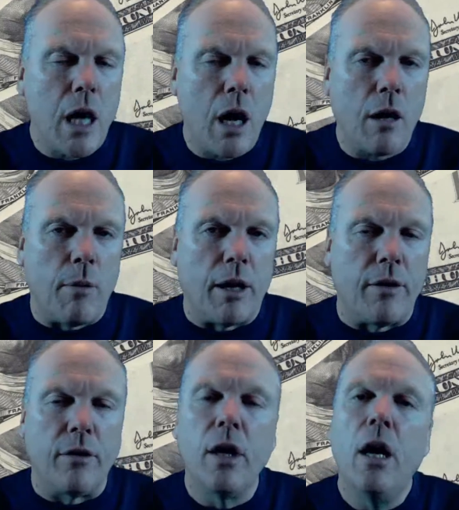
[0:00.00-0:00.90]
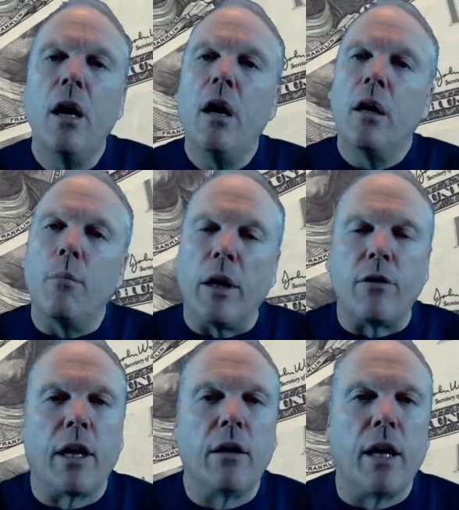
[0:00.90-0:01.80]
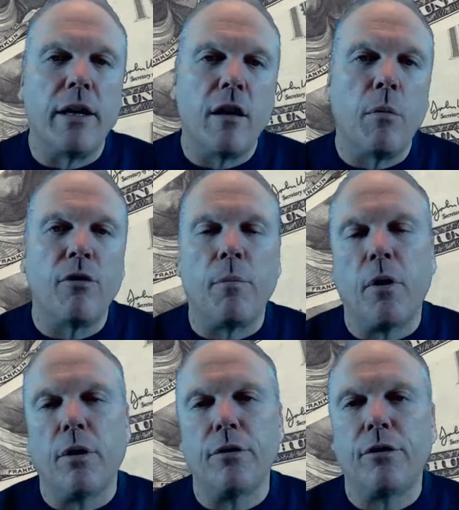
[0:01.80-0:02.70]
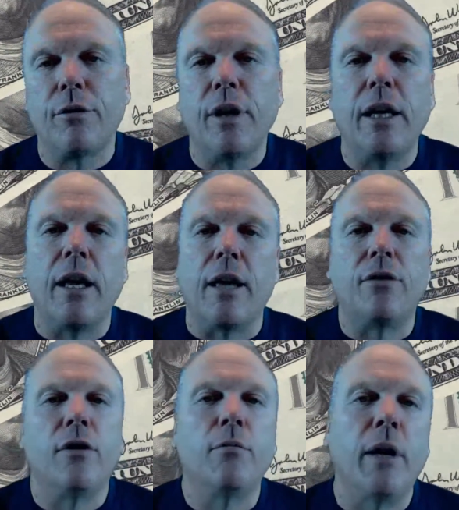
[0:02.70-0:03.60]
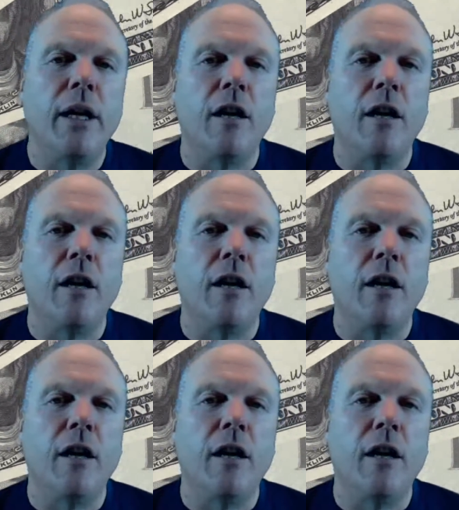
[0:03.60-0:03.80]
to talk about this, my direct line number is up there on the screen, as is my